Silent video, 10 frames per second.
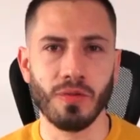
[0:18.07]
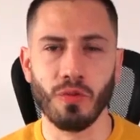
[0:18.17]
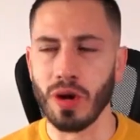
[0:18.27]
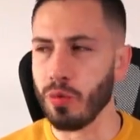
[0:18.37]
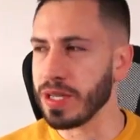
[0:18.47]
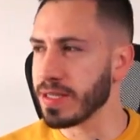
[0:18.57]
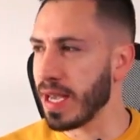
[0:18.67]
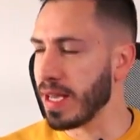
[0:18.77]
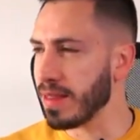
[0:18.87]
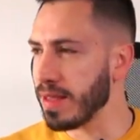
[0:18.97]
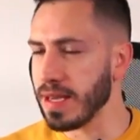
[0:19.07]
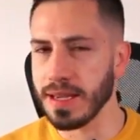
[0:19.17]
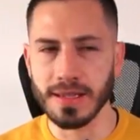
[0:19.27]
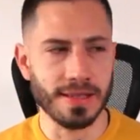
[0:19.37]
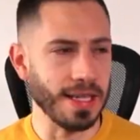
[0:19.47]
When we say
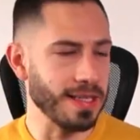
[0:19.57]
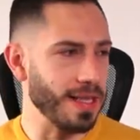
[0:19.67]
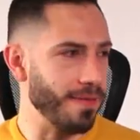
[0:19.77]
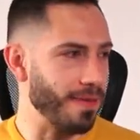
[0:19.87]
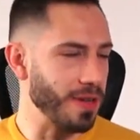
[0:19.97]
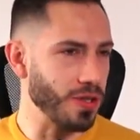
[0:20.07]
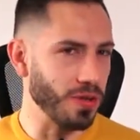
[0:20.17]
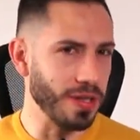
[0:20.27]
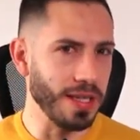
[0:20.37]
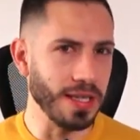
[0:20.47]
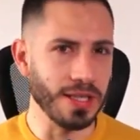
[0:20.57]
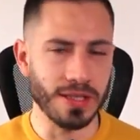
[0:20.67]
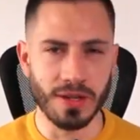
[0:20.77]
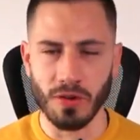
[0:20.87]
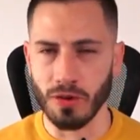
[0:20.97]
this is different to
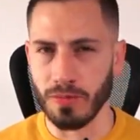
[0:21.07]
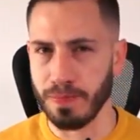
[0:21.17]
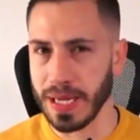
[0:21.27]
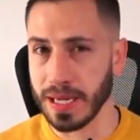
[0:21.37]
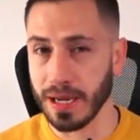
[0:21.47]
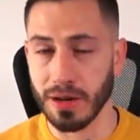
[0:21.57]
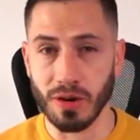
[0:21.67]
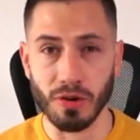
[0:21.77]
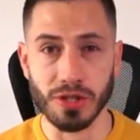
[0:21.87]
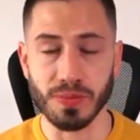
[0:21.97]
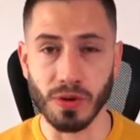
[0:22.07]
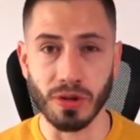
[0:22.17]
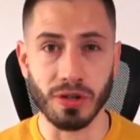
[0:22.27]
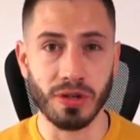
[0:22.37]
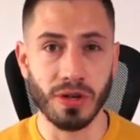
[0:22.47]
this, or bigger or
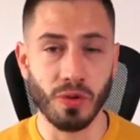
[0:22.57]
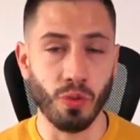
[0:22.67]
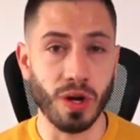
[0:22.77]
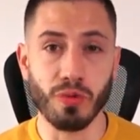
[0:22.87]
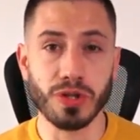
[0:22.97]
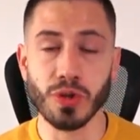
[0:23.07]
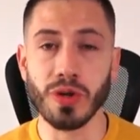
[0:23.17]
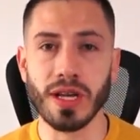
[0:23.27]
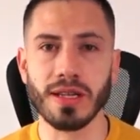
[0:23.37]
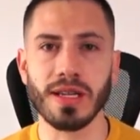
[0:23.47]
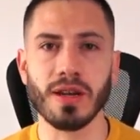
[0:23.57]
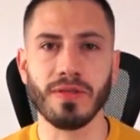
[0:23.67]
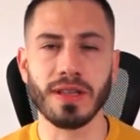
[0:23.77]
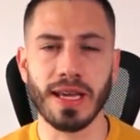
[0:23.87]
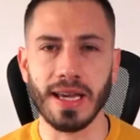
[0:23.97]
smaller, what we're doing at the end of
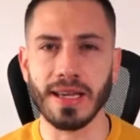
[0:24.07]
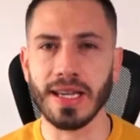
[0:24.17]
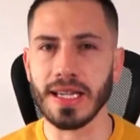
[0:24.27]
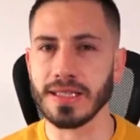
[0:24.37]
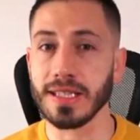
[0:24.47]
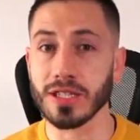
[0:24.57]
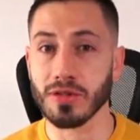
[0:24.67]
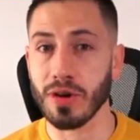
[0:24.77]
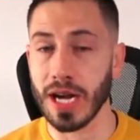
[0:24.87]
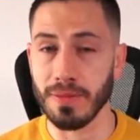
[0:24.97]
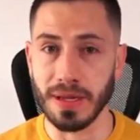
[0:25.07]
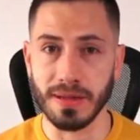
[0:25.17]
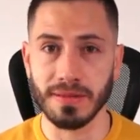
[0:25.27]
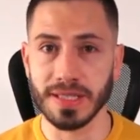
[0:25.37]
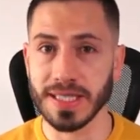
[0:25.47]
the day is
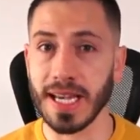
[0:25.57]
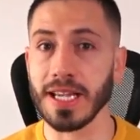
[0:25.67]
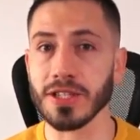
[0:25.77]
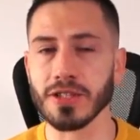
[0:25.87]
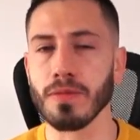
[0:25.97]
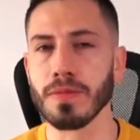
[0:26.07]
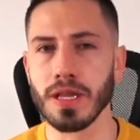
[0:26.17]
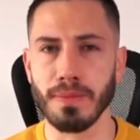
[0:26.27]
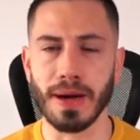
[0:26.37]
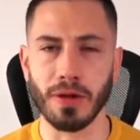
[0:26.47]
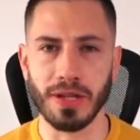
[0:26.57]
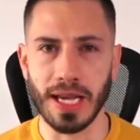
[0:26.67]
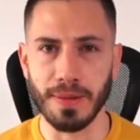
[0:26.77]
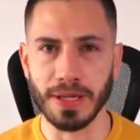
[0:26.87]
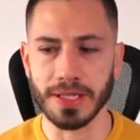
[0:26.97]
describing, saying something about the
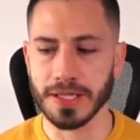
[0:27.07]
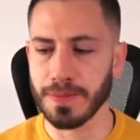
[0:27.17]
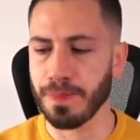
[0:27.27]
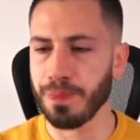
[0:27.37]
elements.